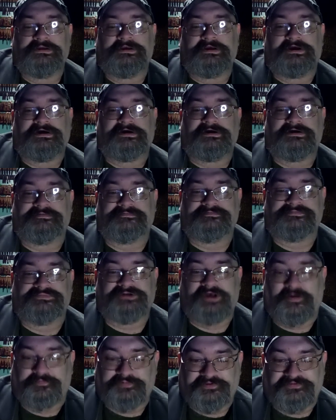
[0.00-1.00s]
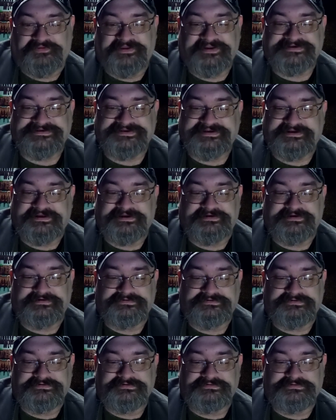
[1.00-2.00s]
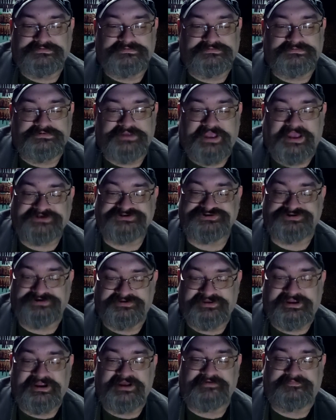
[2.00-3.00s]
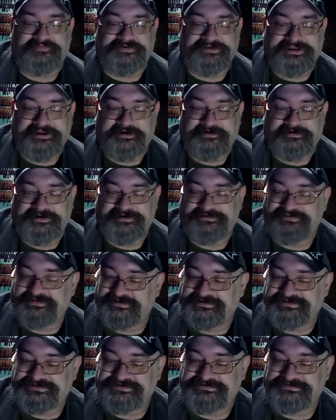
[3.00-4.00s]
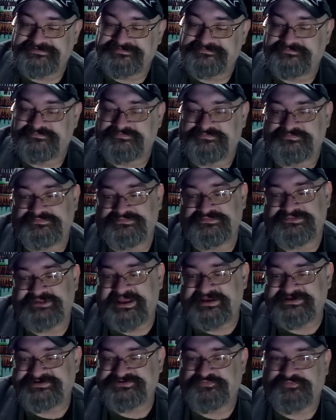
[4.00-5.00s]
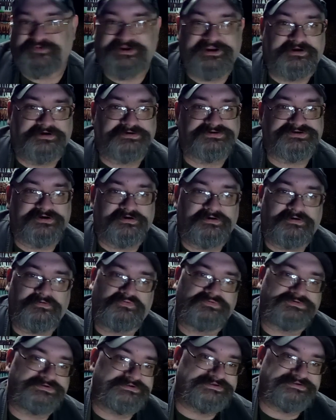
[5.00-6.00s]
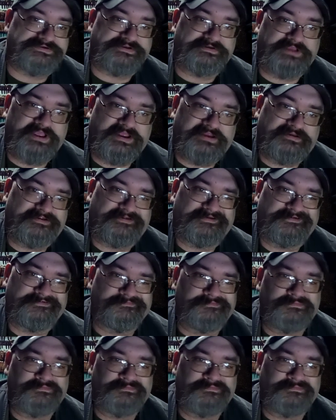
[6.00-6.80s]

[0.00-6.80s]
A couple things extra that I've been carrying this last week or so, just to kind of